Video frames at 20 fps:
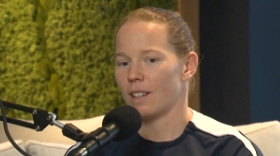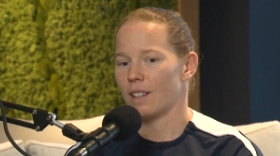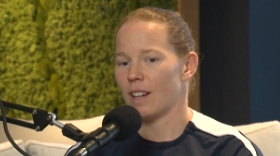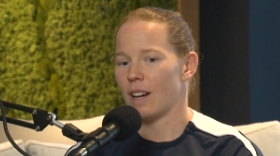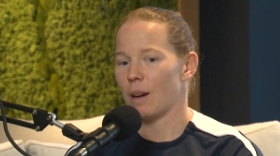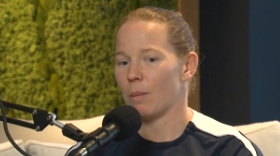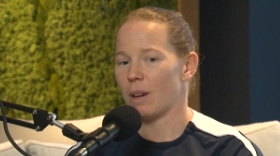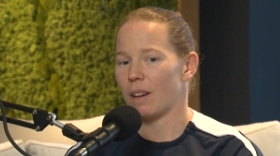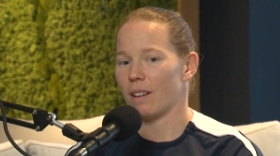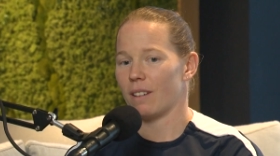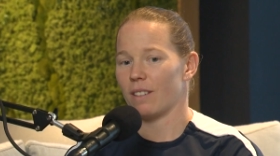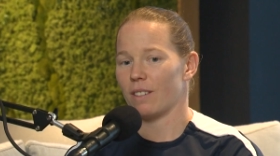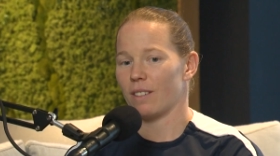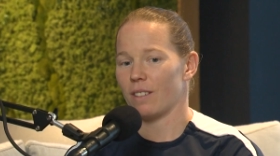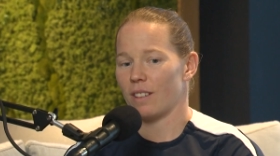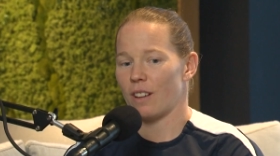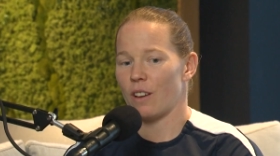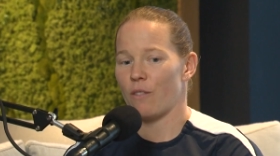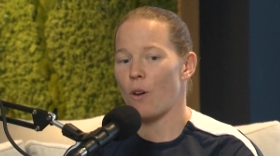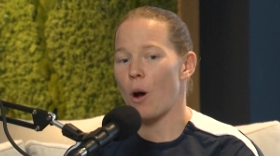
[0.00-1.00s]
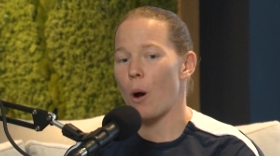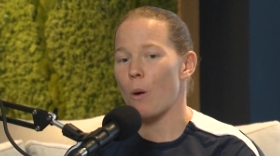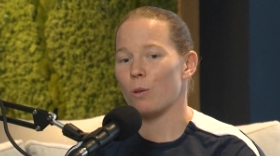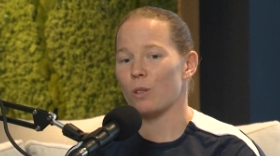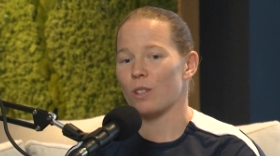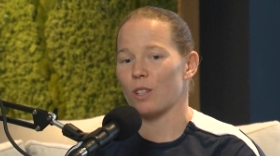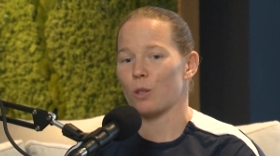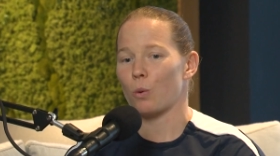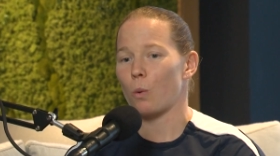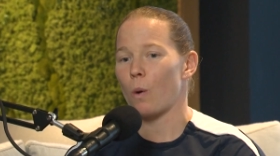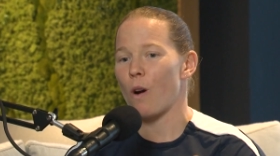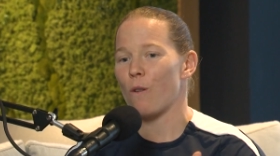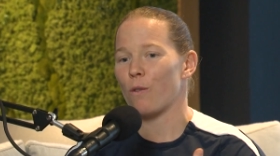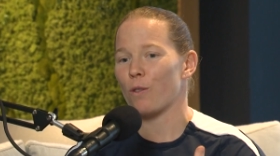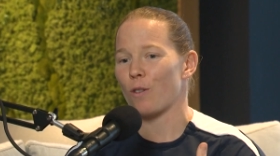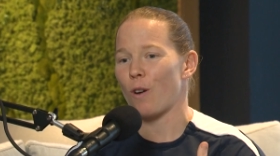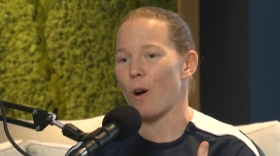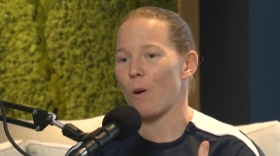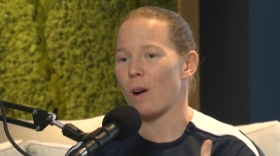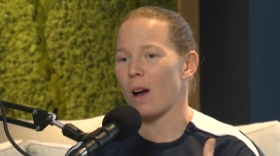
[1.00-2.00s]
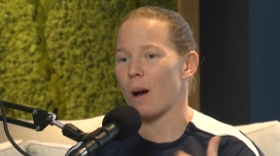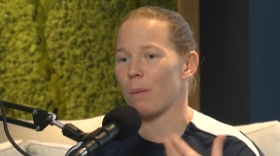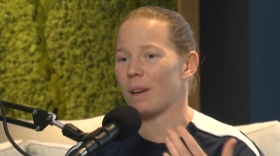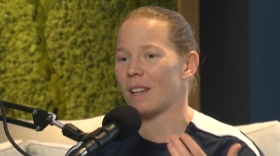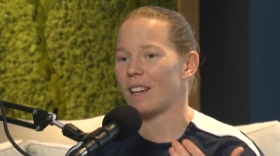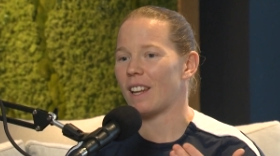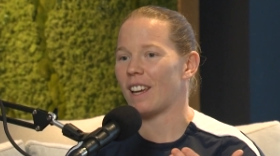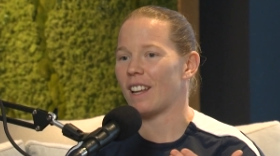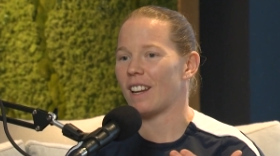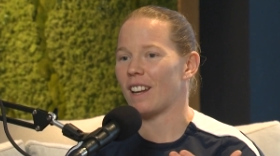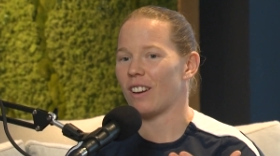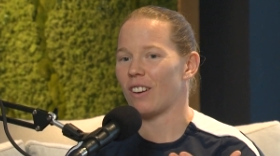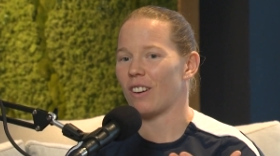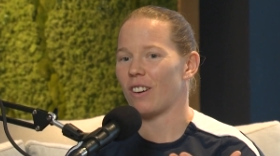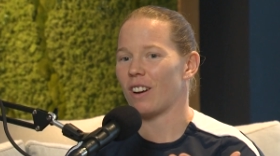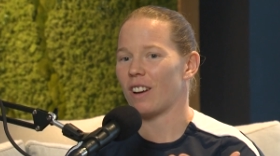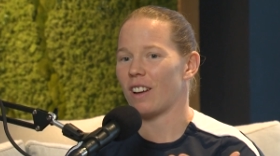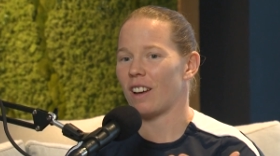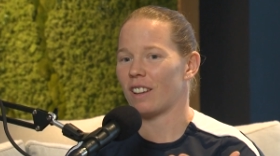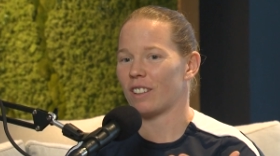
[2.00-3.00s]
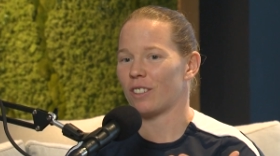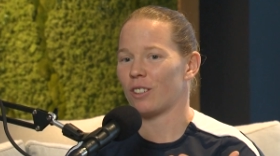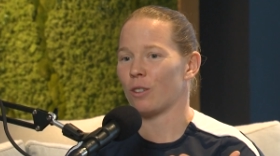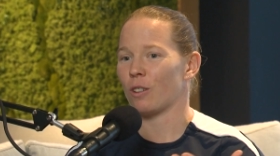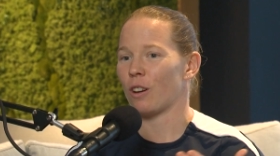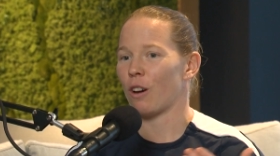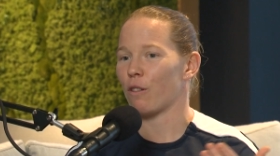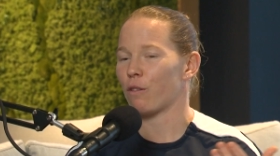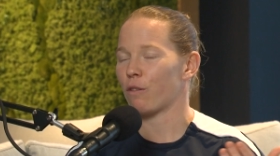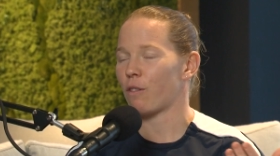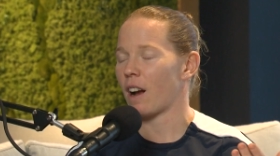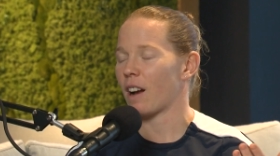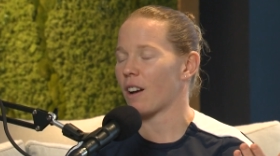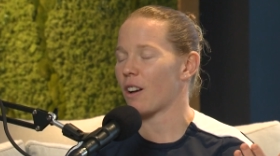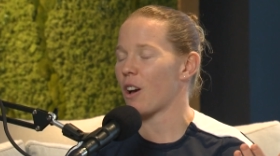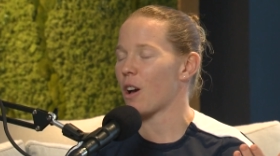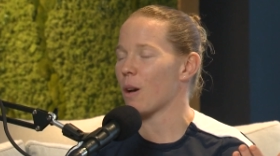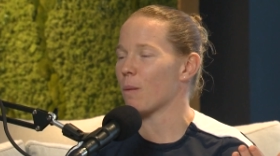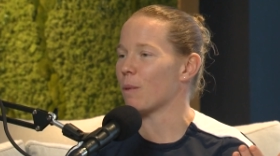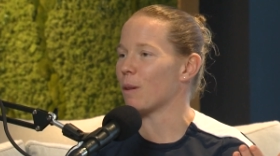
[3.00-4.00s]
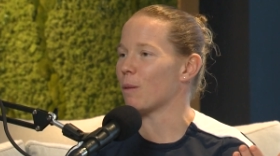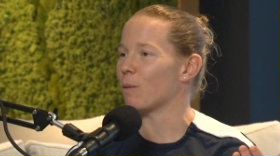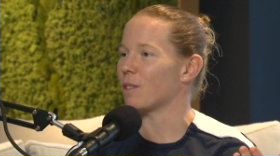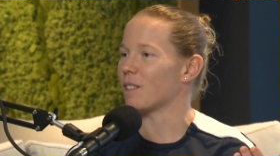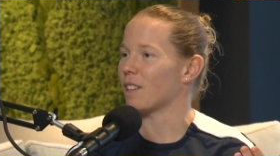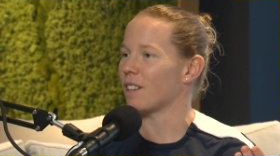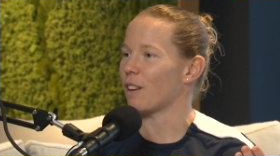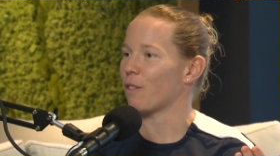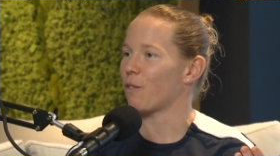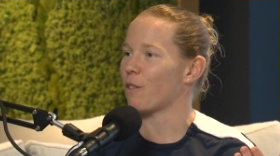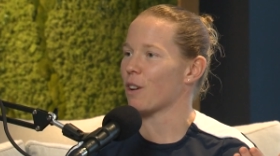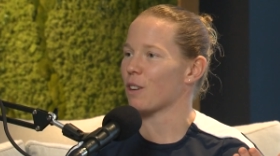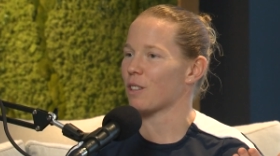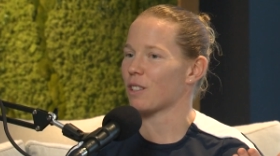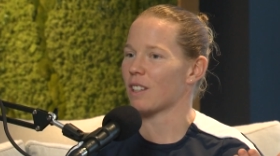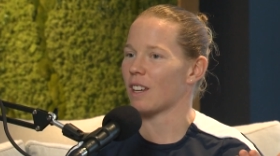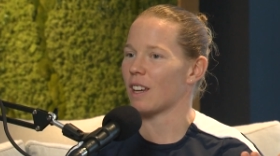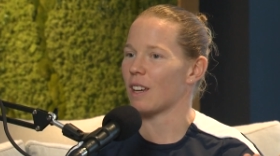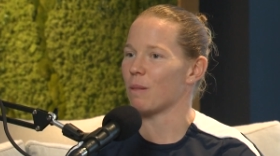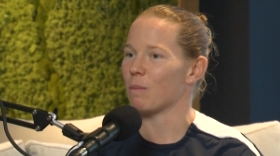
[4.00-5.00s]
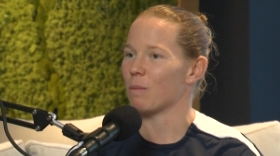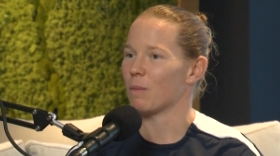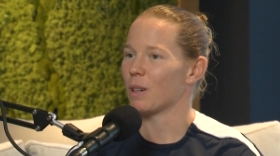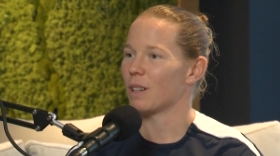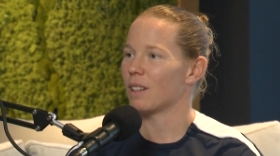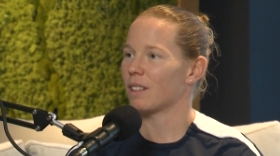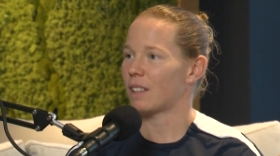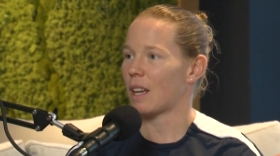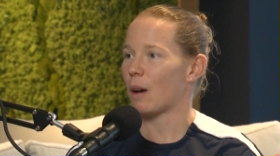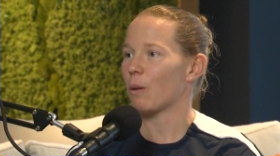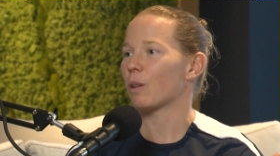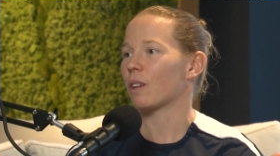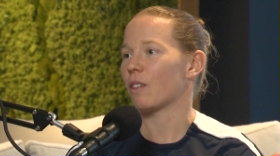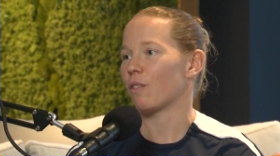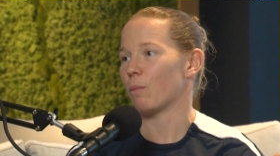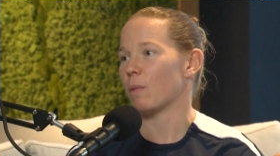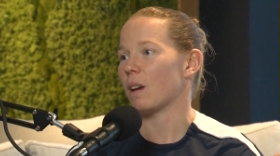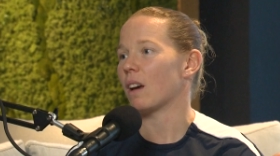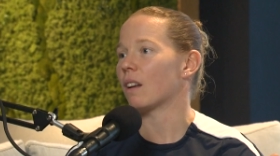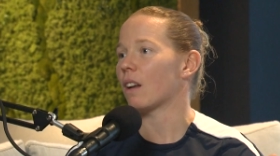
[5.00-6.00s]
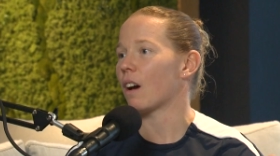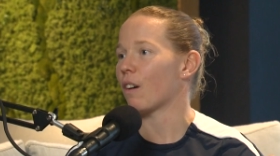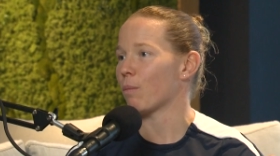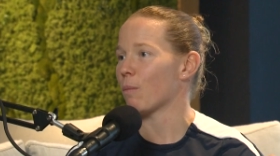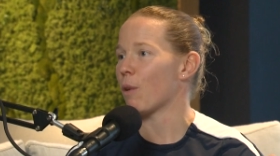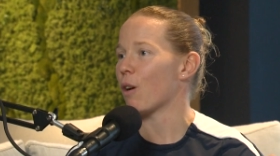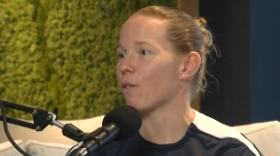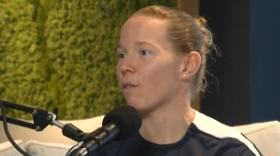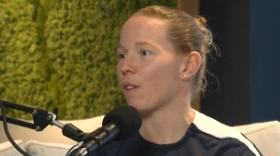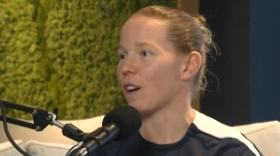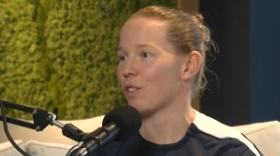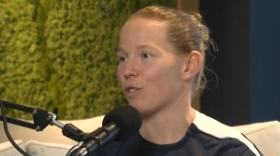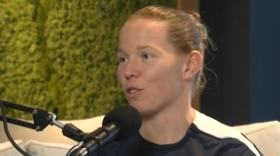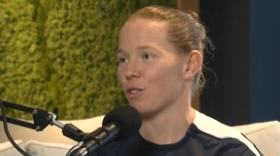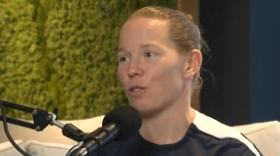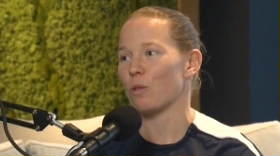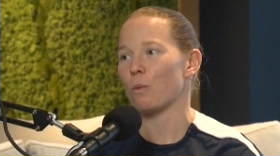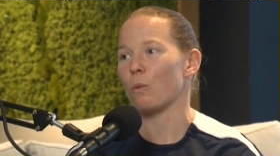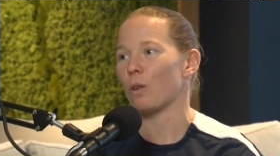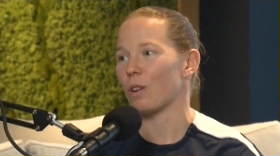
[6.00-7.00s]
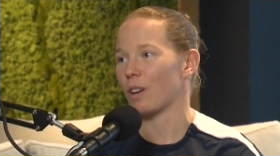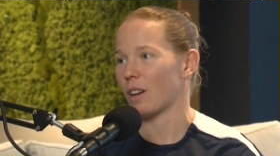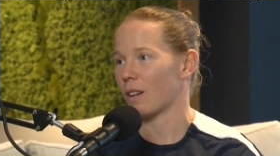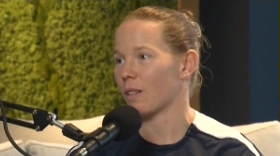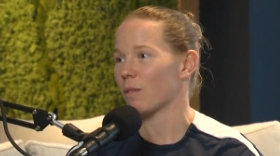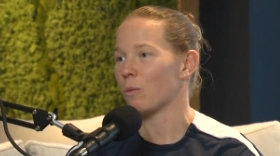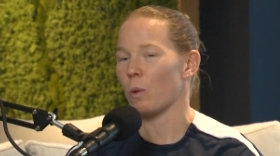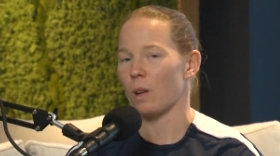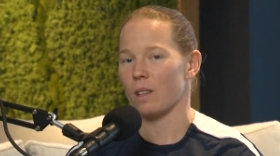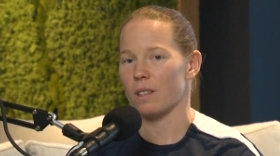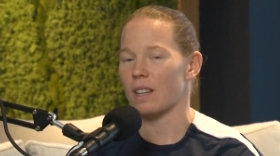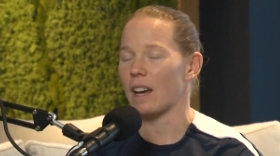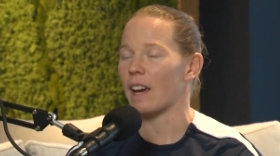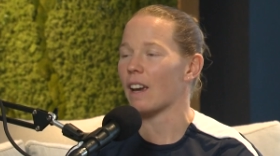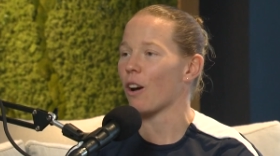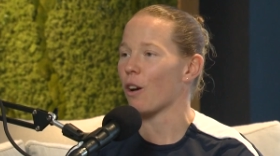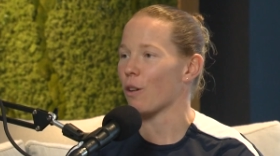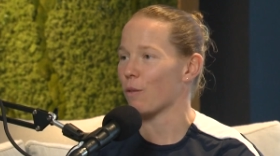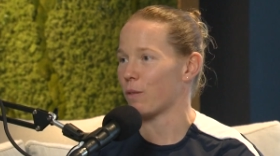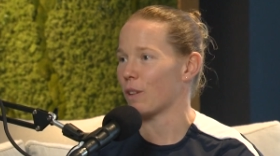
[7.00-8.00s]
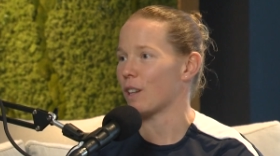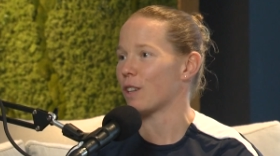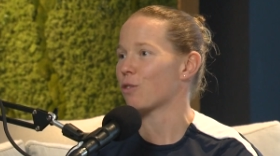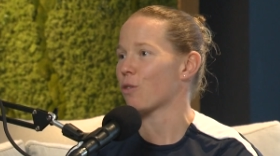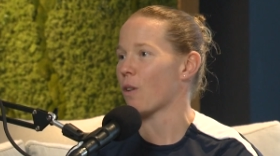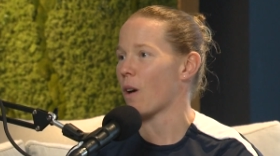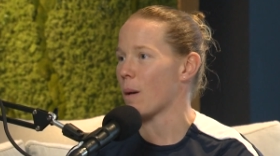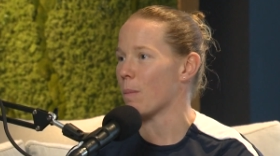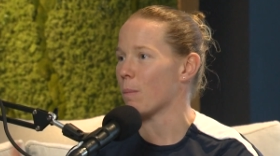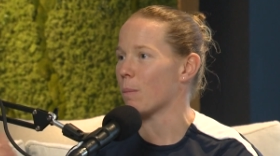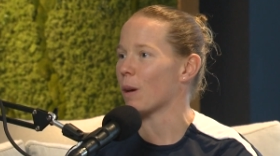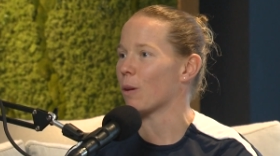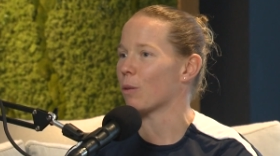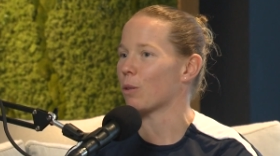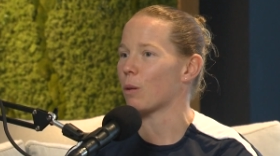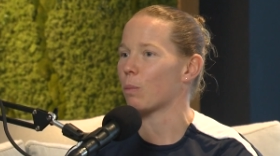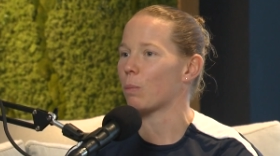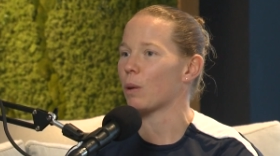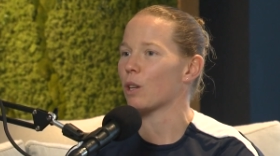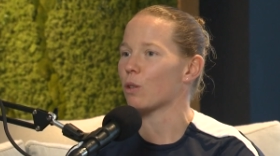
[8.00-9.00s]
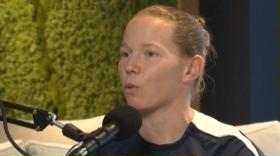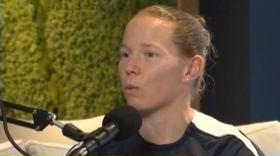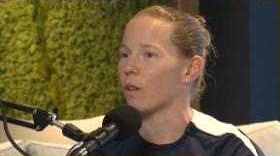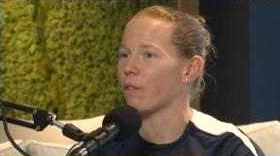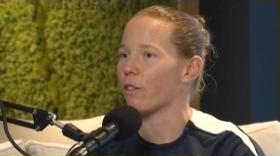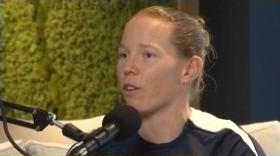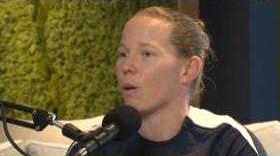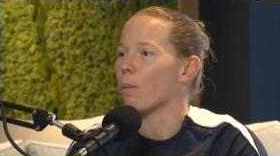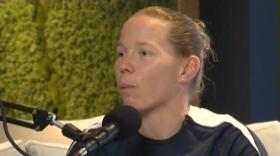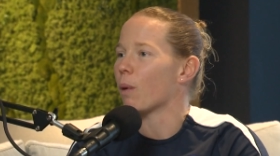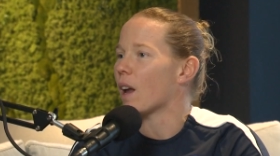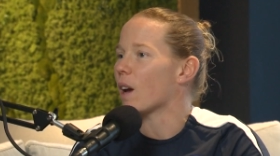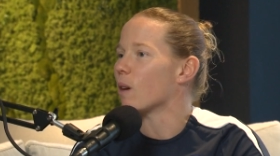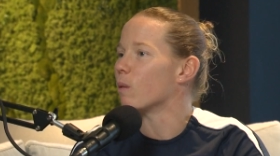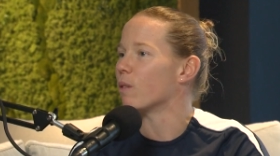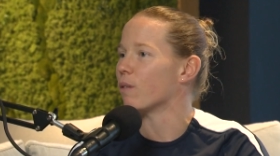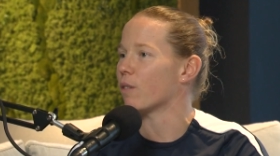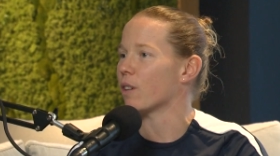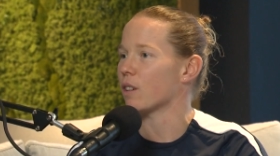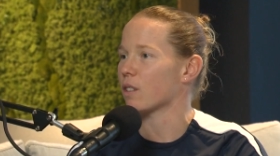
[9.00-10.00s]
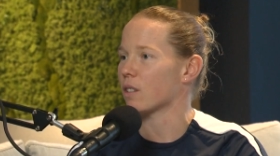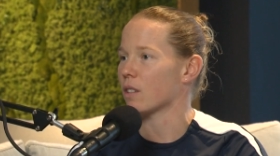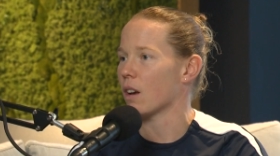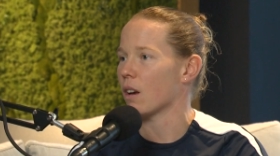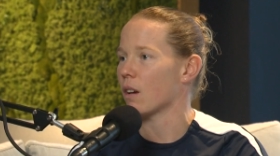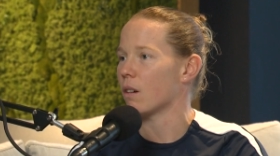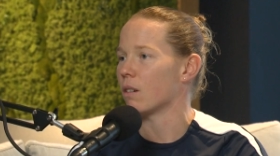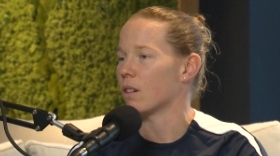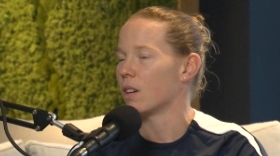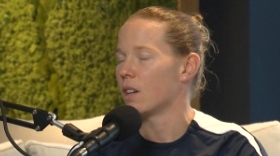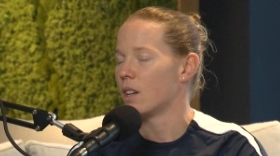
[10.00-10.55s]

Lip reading: I mean, if I was a 12-year-old coming in and, Frank Kirby was in the first team, that would give me enough motivation to want to one day hopefully try and be on the pitch with her and play with her. So,